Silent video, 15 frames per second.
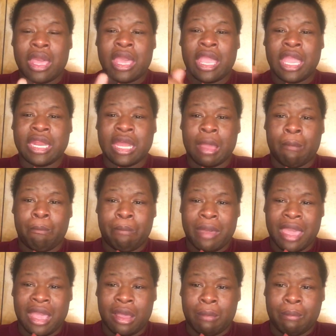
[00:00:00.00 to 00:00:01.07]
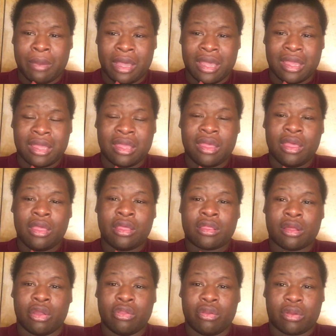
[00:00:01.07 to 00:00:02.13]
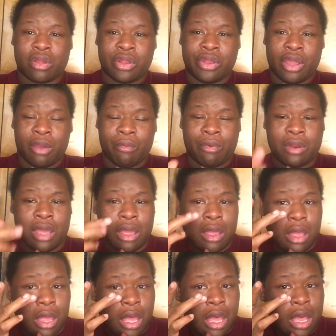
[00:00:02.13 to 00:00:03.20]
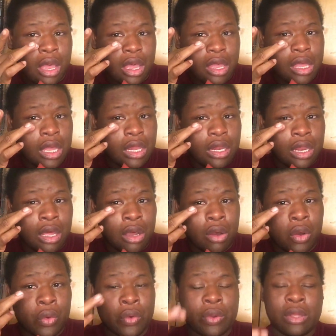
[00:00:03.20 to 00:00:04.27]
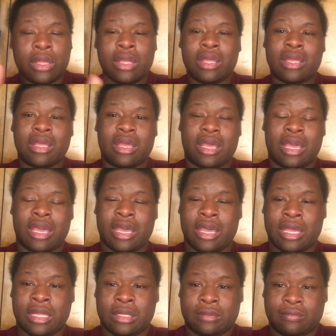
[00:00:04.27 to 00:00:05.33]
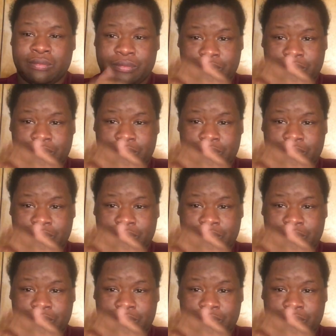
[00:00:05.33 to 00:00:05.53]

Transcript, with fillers: Hit that bell button so you can know when I uh, upload. And